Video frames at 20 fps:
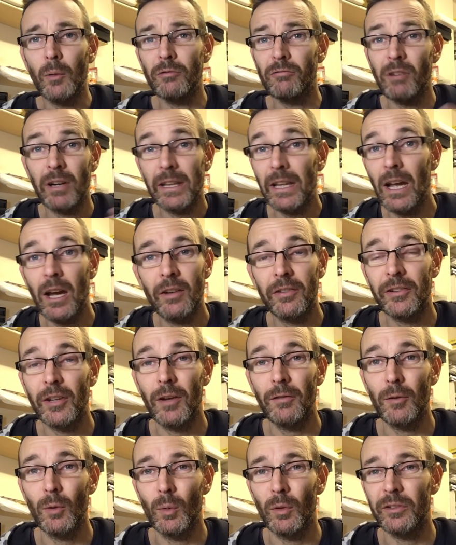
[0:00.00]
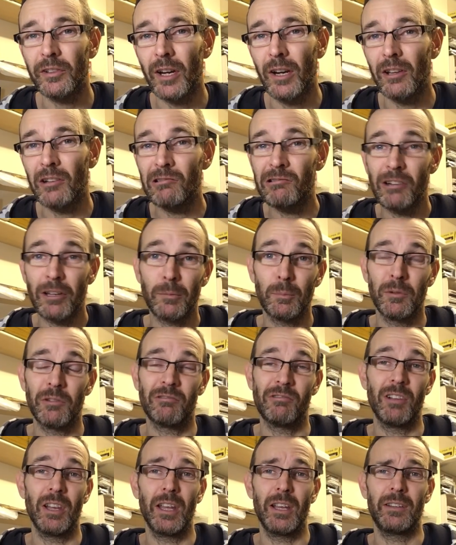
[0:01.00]
was running out of stuff that was kind of
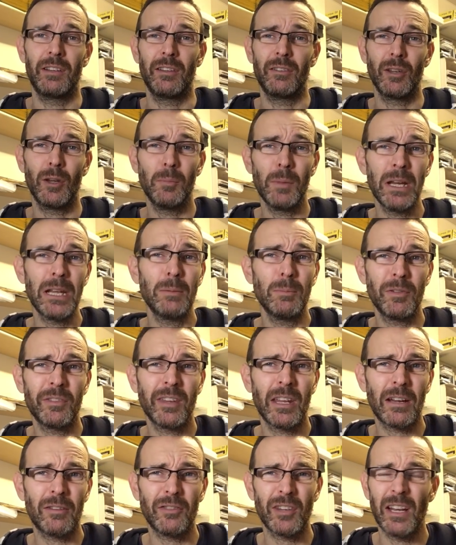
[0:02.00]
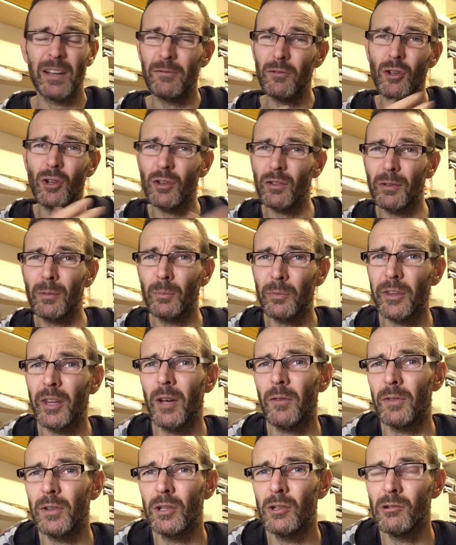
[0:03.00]
Christmas related. So I made the mistake of saying, have you got some
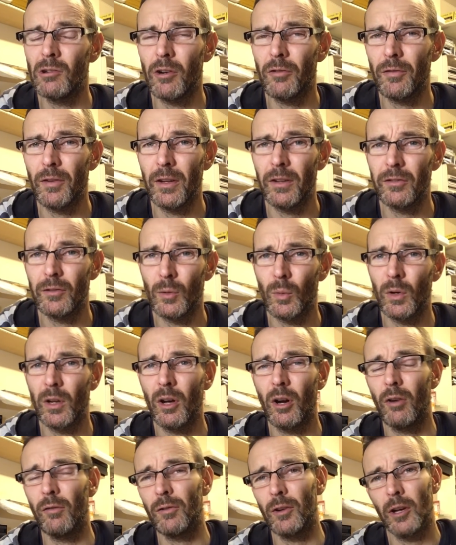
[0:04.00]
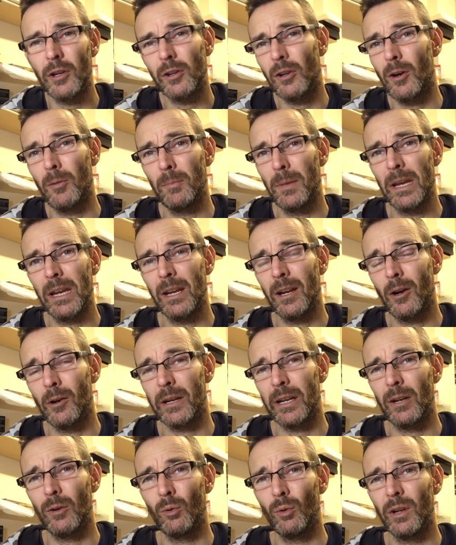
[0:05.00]
stuff in your office? Do you want to offload it on me and I'll
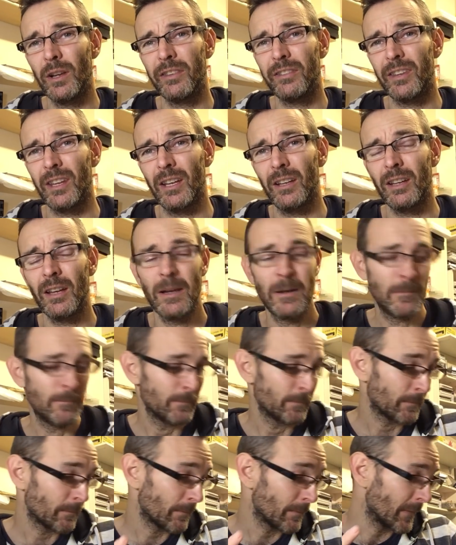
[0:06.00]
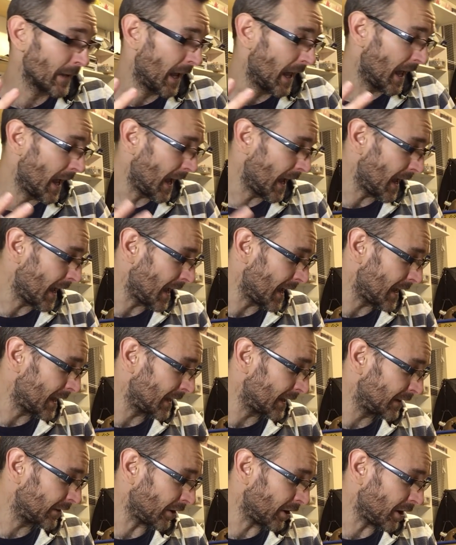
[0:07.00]
get it all listed?
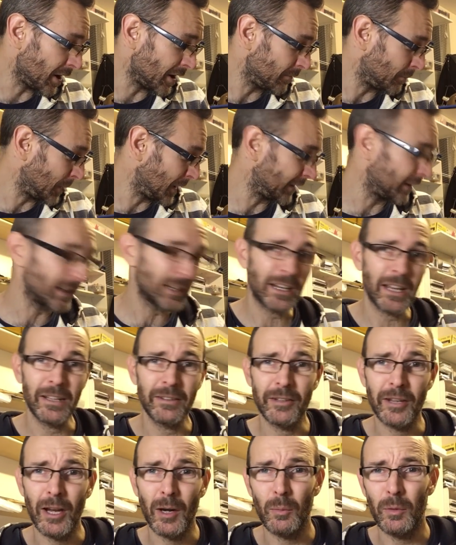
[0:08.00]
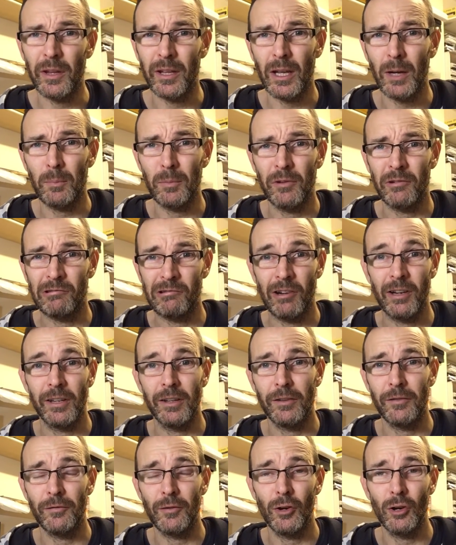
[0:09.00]
And I basically ended up with a couple of
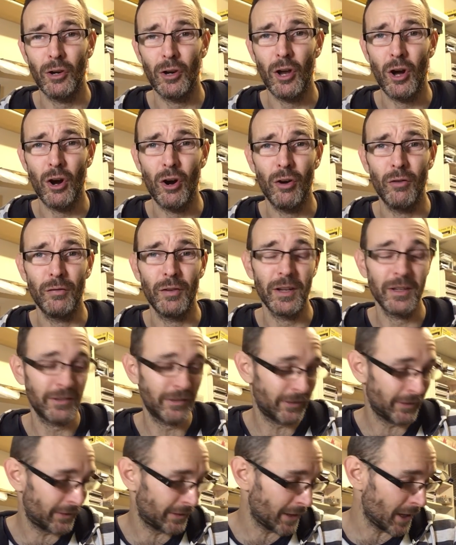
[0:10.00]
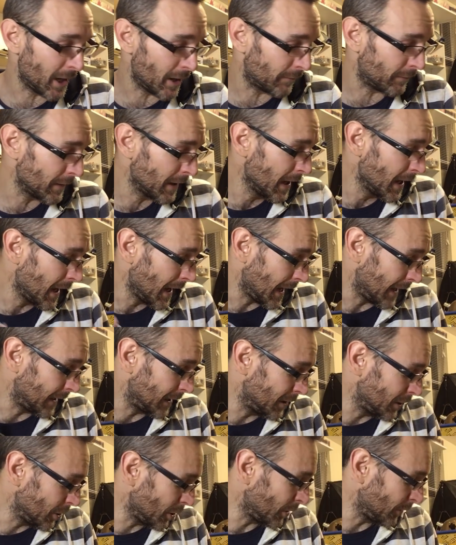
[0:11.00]
crates full of stuff. And
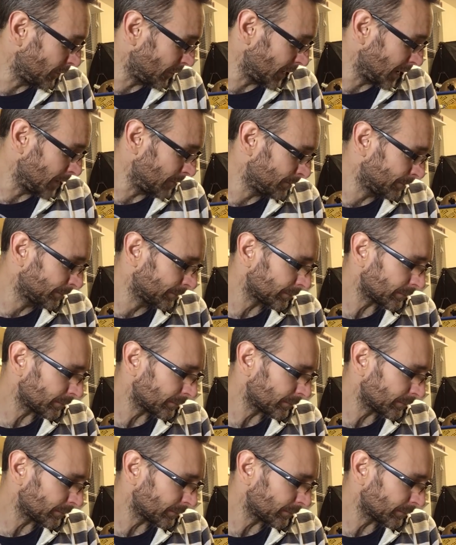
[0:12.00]
a lot of it